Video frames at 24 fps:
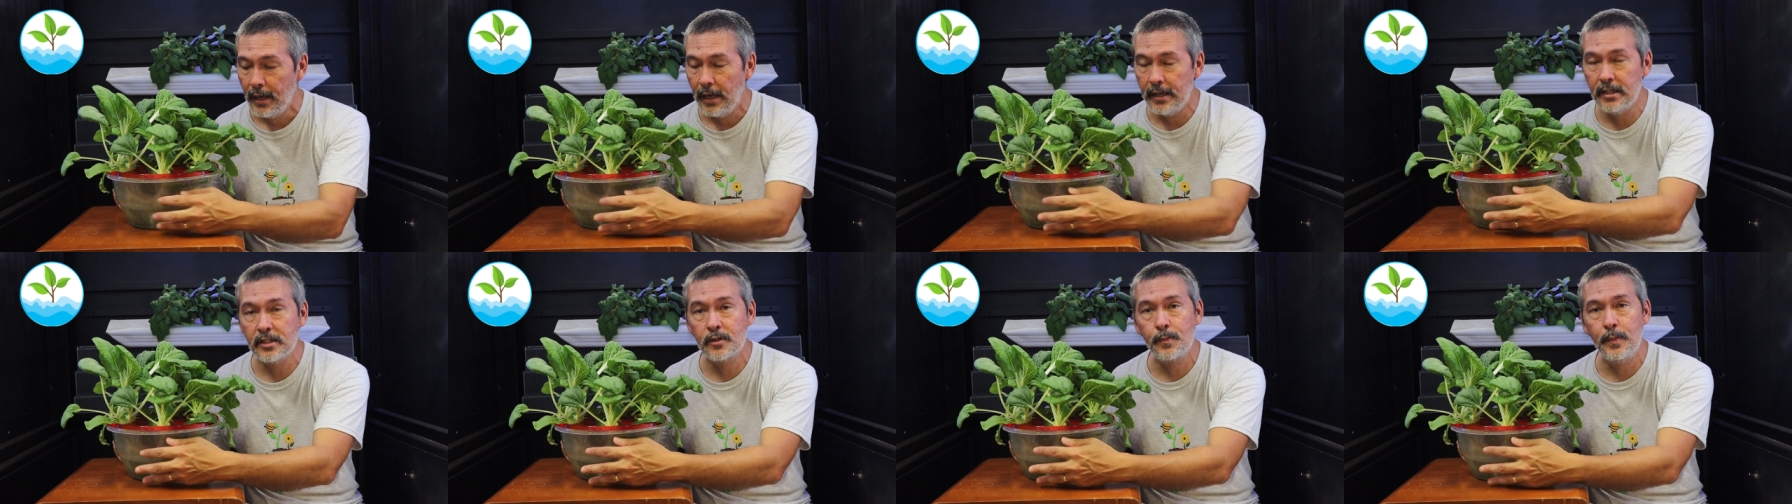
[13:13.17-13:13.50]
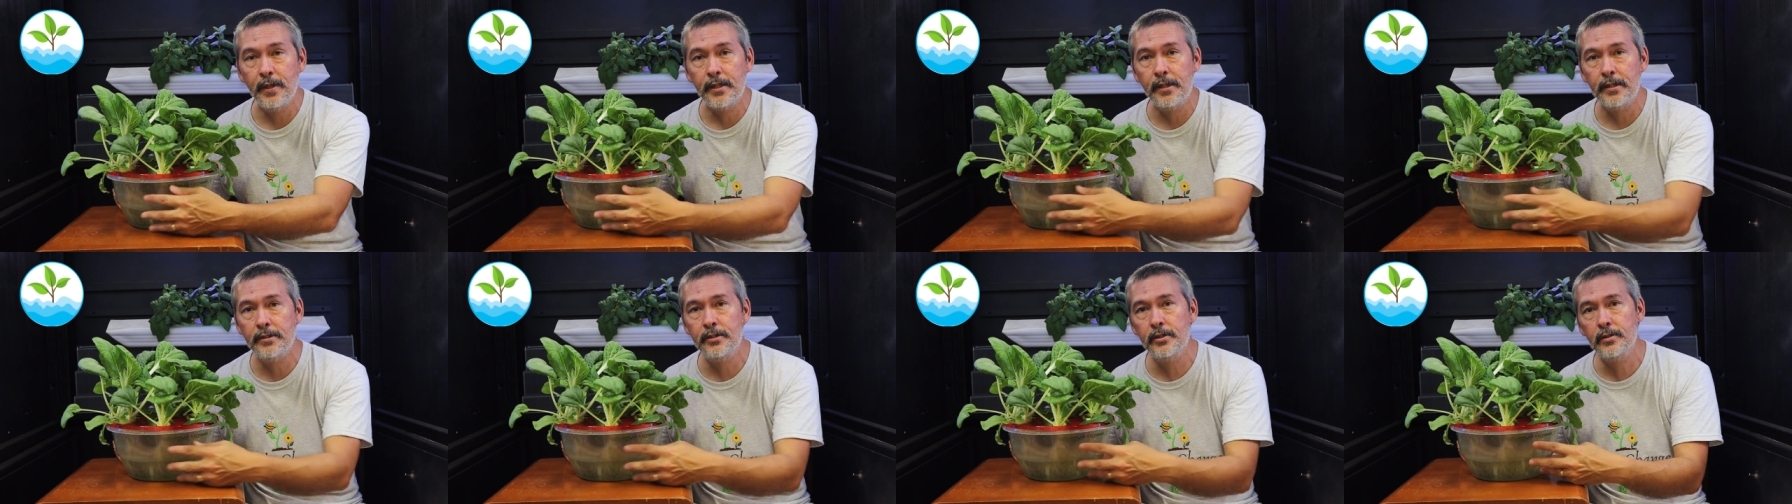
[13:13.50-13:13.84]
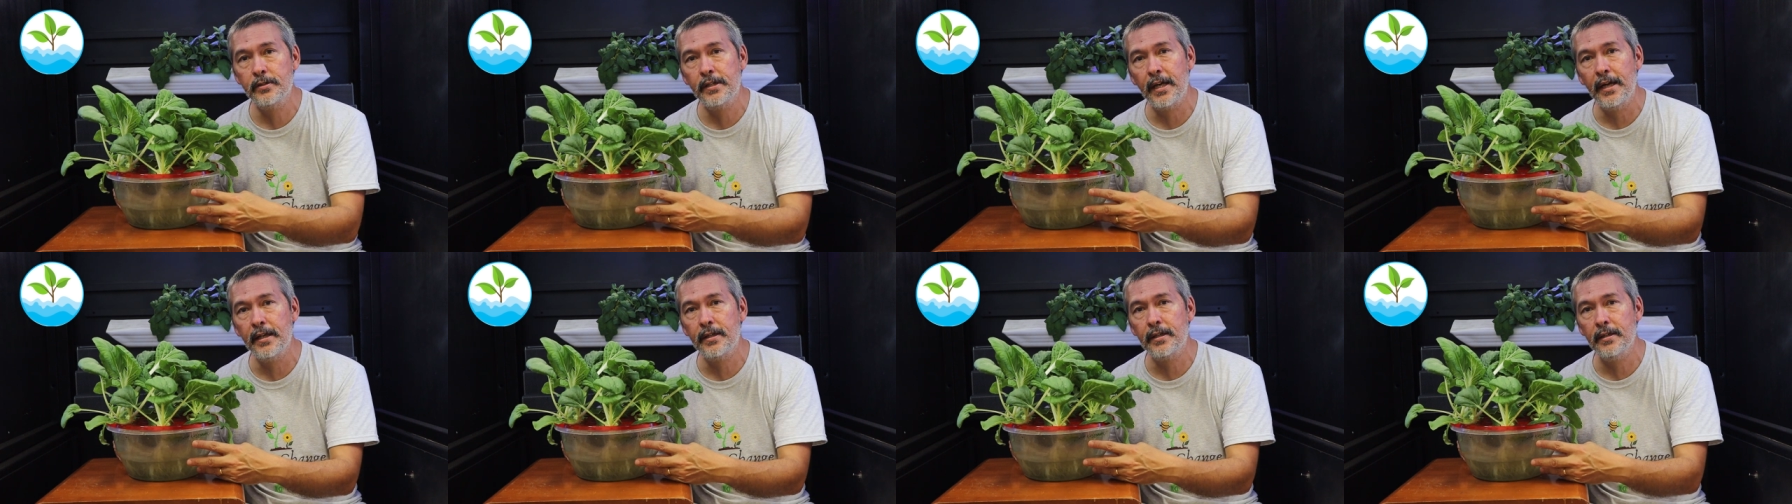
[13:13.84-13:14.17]
And it's because
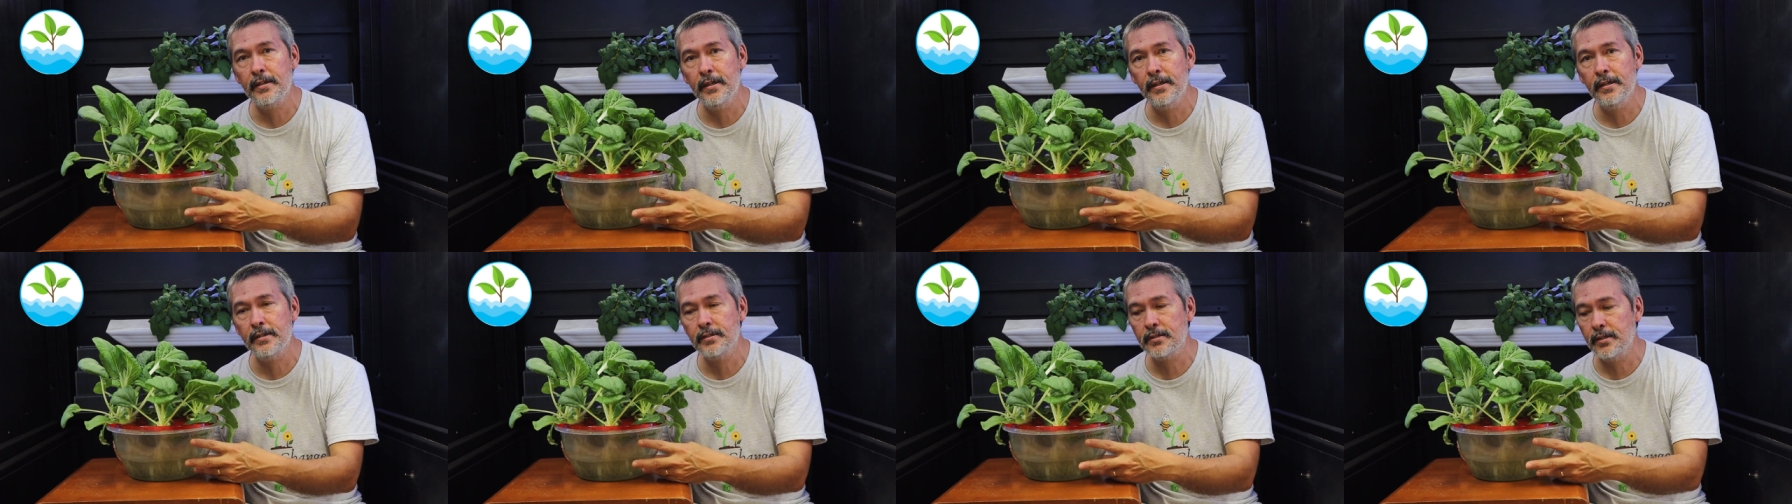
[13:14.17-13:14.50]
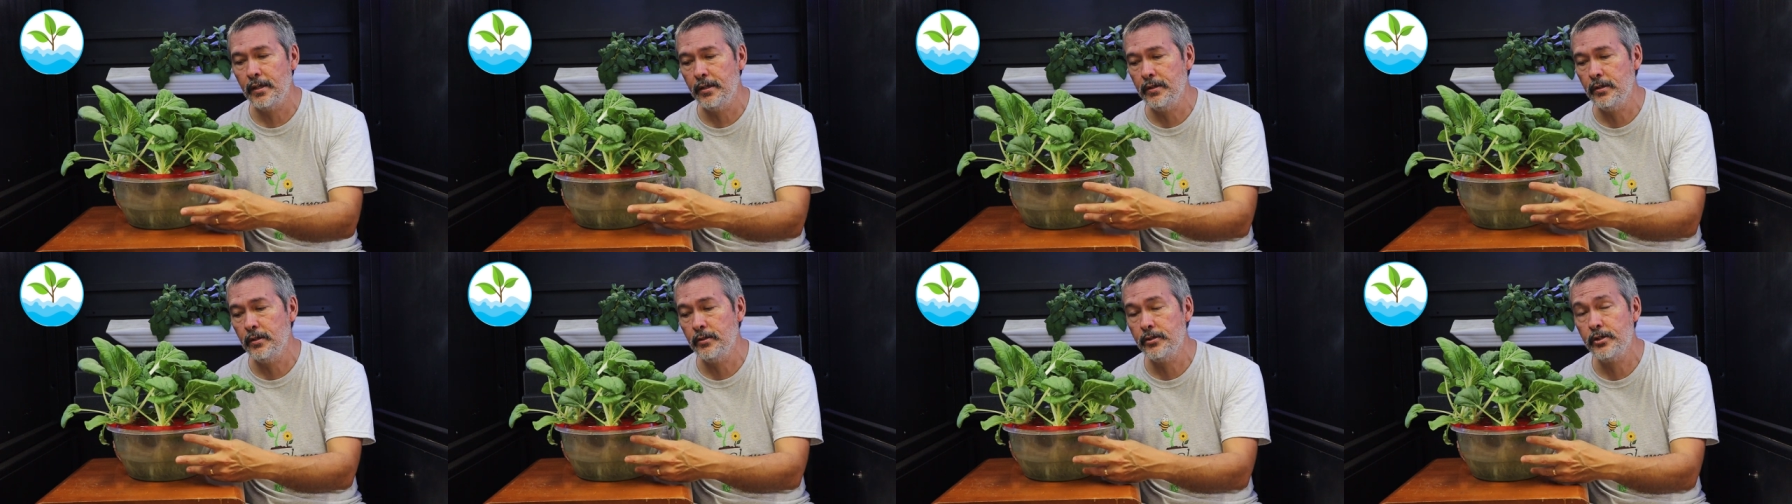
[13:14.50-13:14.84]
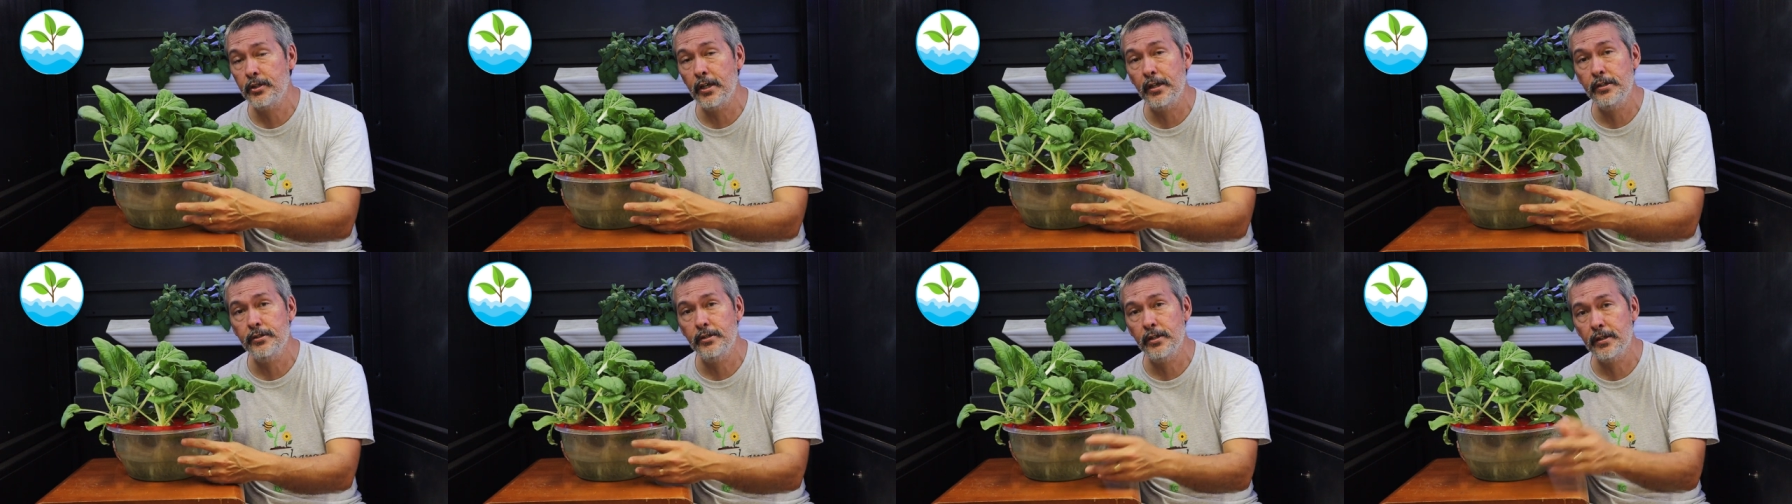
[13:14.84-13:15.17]
you're taking this and you're
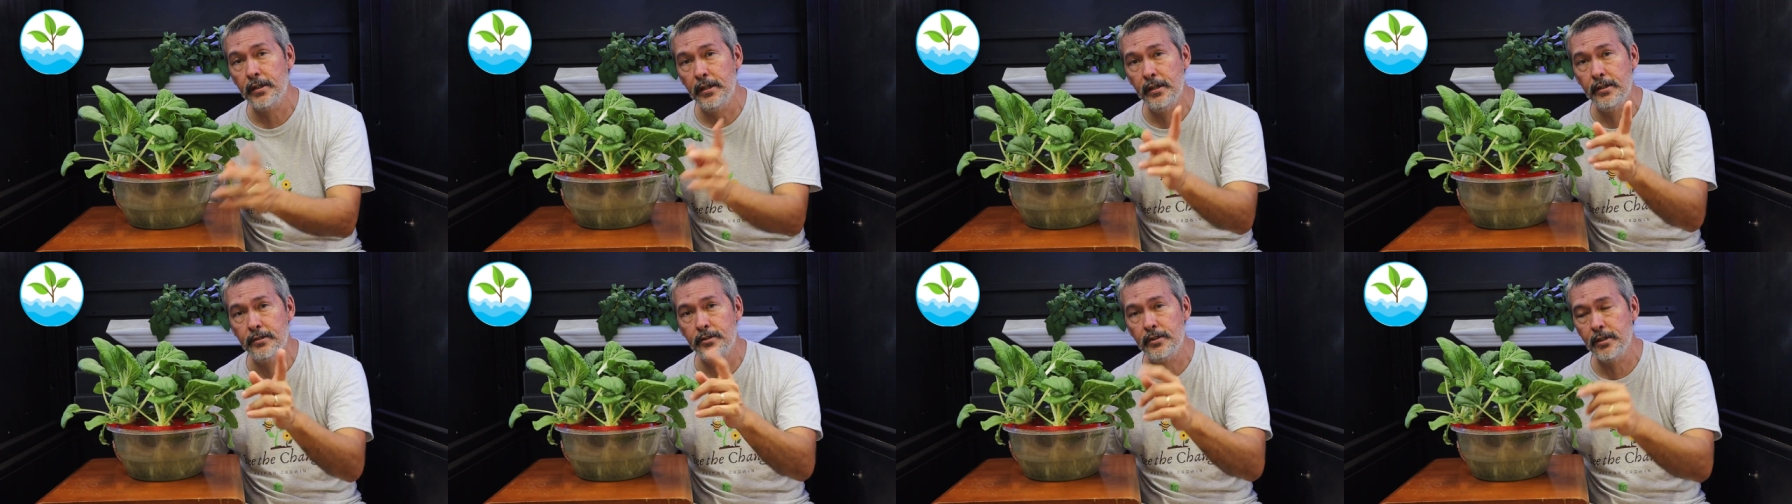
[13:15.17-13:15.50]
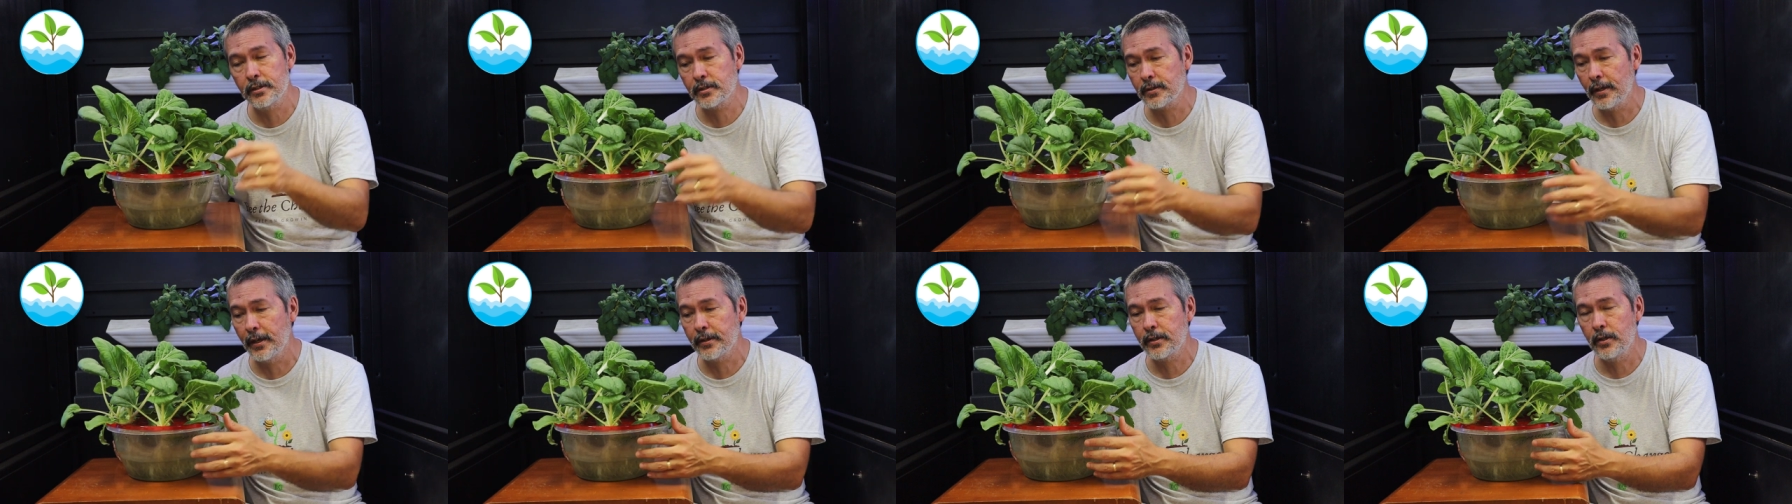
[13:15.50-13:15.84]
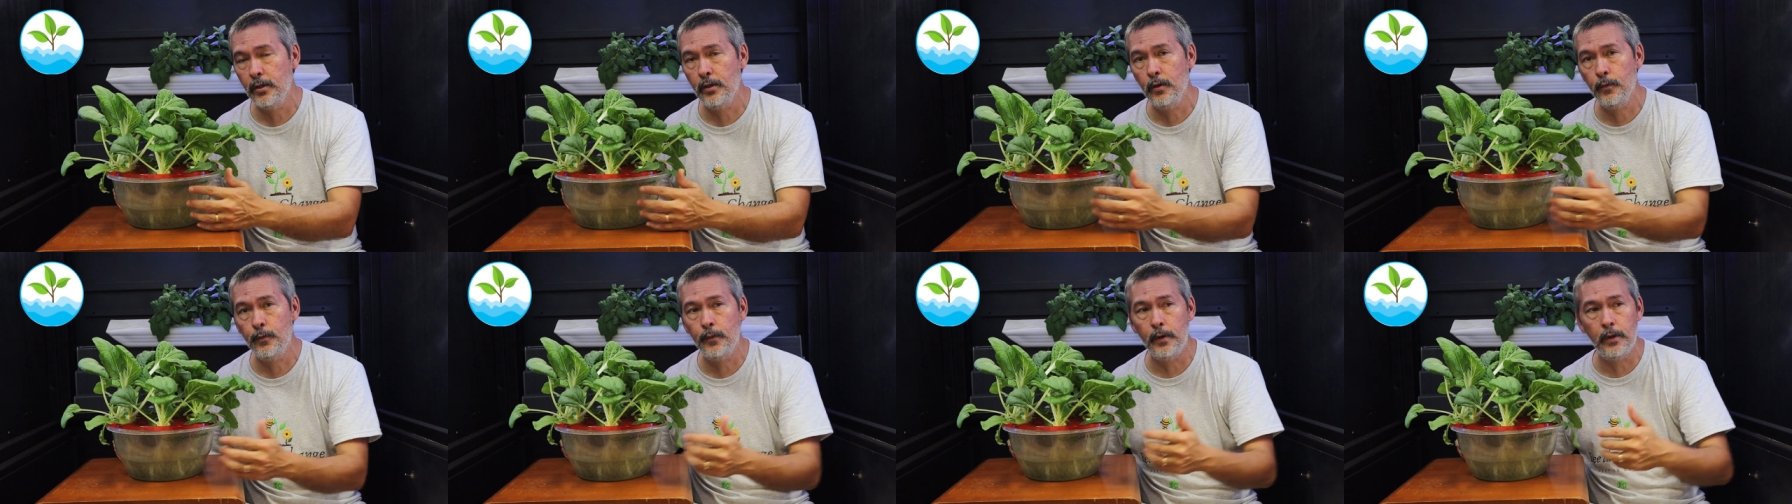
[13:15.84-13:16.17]
changing it. It's just like
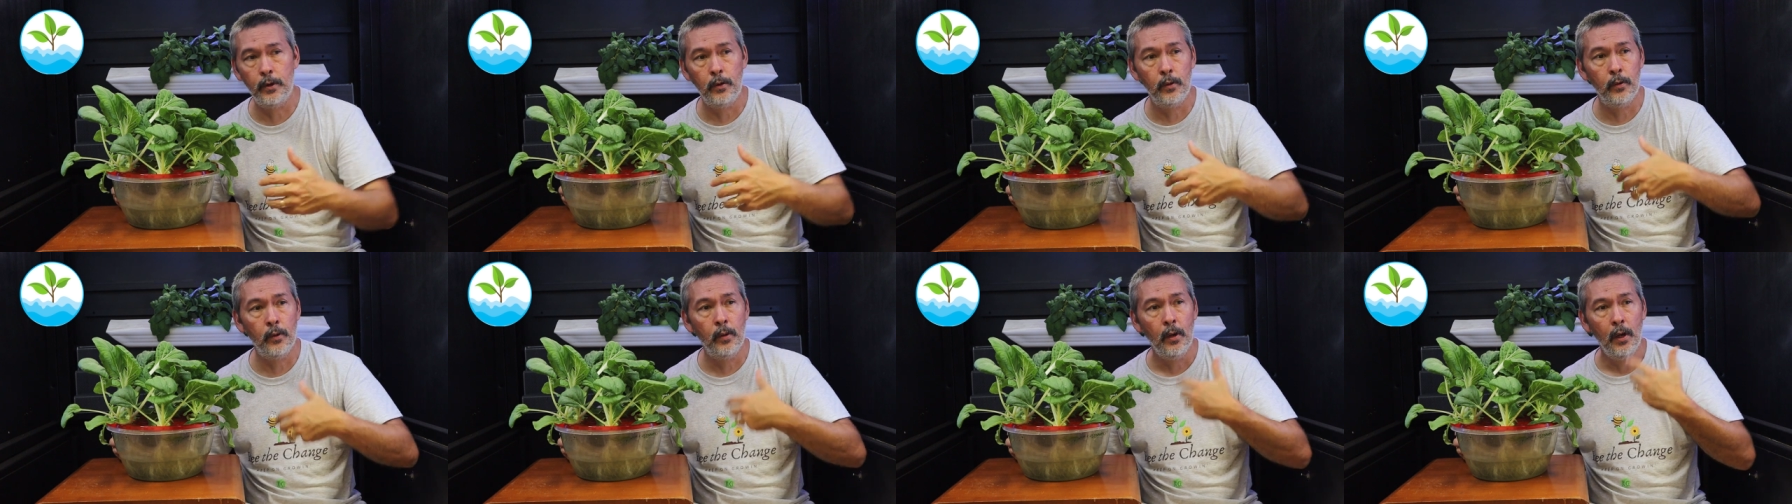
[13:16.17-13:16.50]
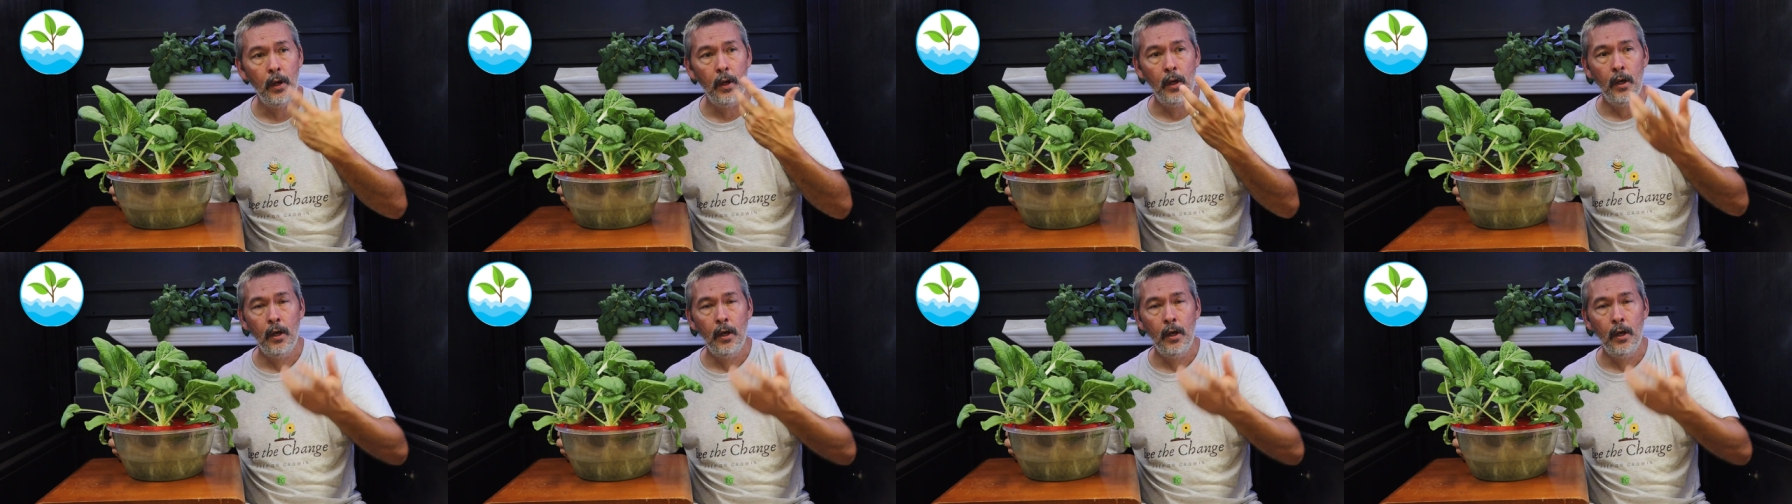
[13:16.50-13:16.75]
you, if you